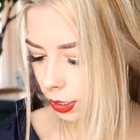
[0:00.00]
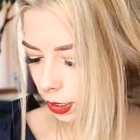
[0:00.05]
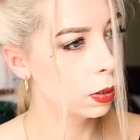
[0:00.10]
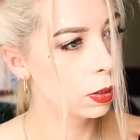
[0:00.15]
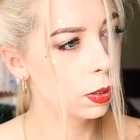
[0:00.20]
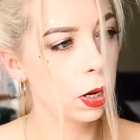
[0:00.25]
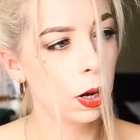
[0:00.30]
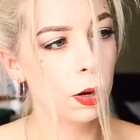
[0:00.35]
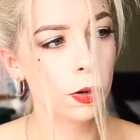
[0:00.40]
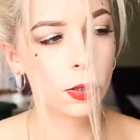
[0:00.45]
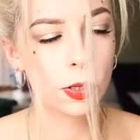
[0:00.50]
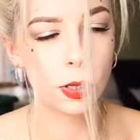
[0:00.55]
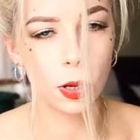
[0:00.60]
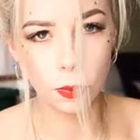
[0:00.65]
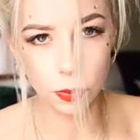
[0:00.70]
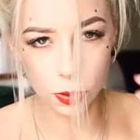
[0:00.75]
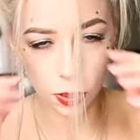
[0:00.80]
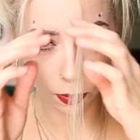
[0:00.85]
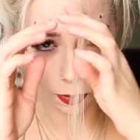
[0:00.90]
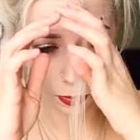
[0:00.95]
So
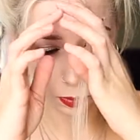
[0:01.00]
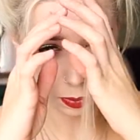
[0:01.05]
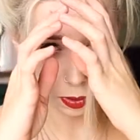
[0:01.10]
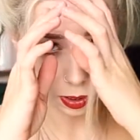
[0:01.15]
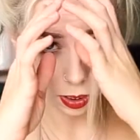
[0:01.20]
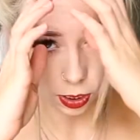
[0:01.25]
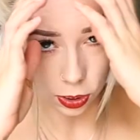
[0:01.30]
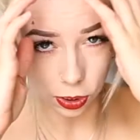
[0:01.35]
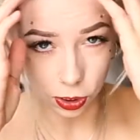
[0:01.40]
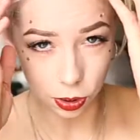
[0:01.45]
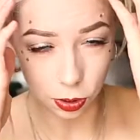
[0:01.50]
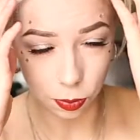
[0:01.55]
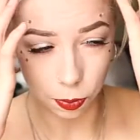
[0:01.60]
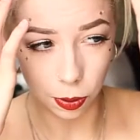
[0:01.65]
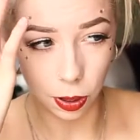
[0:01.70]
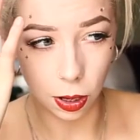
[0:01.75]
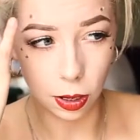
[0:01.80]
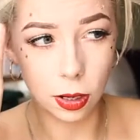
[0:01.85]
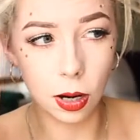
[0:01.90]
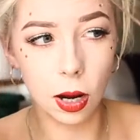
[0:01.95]
sometimes when I do the
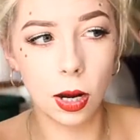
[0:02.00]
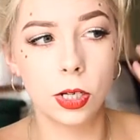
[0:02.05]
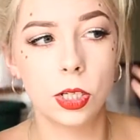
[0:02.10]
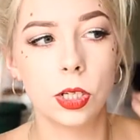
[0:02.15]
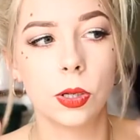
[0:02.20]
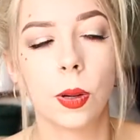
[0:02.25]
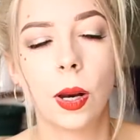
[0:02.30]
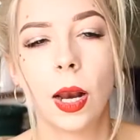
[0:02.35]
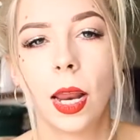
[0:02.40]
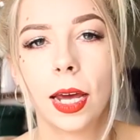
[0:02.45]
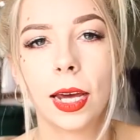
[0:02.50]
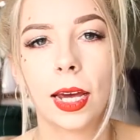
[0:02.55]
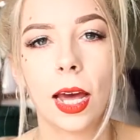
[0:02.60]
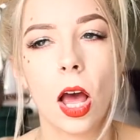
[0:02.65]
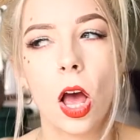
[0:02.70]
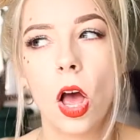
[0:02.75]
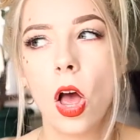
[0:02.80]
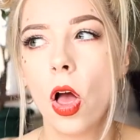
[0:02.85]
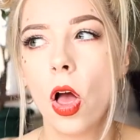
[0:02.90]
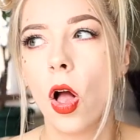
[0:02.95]
bun, I do it like
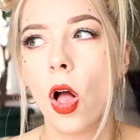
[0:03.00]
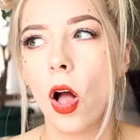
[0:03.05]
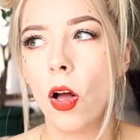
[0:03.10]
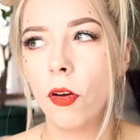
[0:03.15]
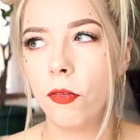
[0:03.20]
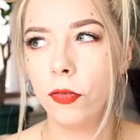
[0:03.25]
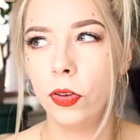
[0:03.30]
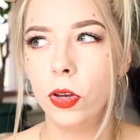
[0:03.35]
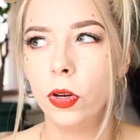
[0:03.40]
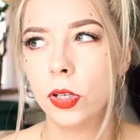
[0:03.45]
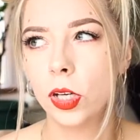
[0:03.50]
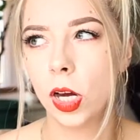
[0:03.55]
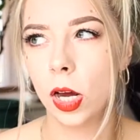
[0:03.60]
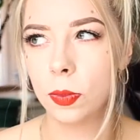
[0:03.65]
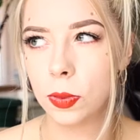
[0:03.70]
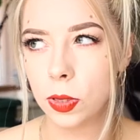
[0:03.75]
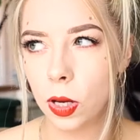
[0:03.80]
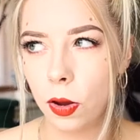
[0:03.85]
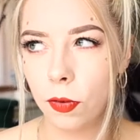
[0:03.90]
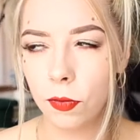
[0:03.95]
a few
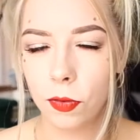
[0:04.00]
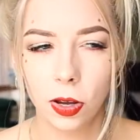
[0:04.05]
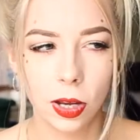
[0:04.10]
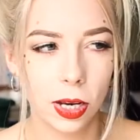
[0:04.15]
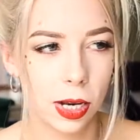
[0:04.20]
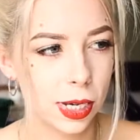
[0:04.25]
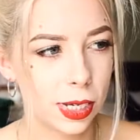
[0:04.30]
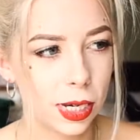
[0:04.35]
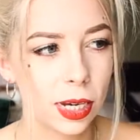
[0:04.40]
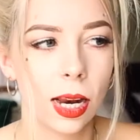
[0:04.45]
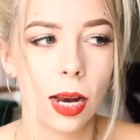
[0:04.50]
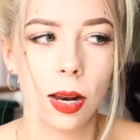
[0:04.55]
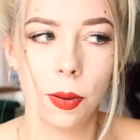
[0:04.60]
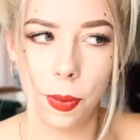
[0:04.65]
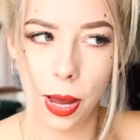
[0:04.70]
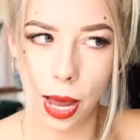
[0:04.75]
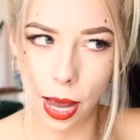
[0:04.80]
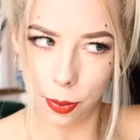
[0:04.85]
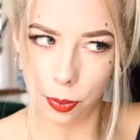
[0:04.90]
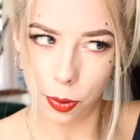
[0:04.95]
times over until
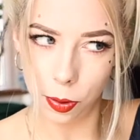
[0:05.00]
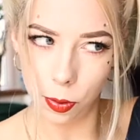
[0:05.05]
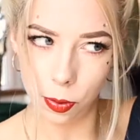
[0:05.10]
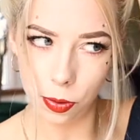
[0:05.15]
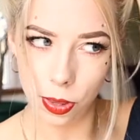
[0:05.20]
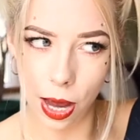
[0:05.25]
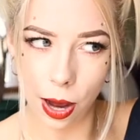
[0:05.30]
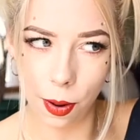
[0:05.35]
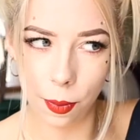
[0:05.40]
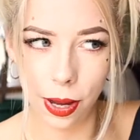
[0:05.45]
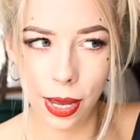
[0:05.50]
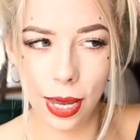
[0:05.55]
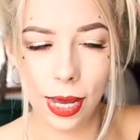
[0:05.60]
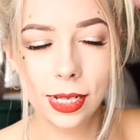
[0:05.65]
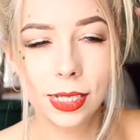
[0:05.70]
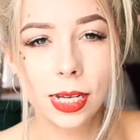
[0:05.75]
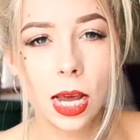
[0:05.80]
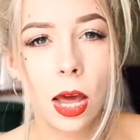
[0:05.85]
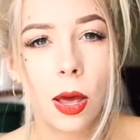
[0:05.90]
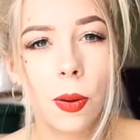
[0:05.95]
I'm happy with how it
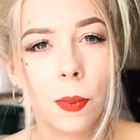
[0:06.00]
is,